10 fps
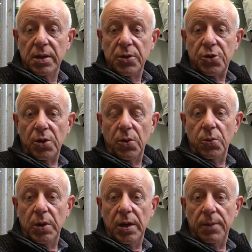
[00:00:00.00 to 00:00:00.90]

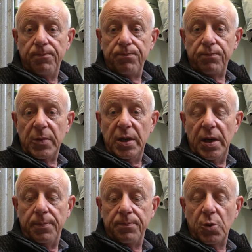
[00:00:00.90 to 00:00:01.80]
So
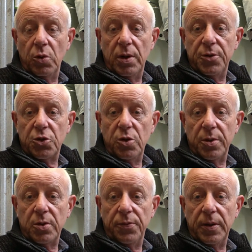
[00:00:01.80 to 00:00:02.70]
yeah, go and have this cup of
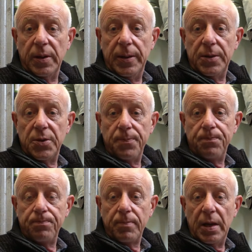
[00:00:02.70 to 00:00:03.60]
coffee, guys,
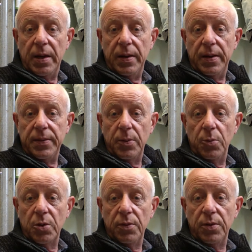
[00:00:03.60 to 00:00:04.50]
and then
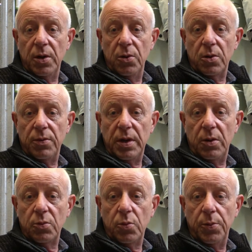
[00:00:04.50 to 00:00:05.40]
we'll give you a look
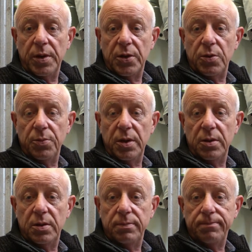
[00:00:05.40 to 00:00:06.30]
around when we get something
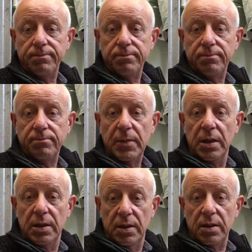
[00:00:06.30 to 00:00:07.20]
done.
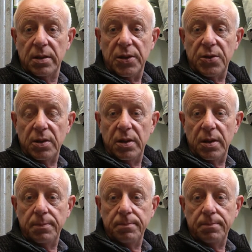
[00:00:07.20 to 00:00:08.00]
Catch you later.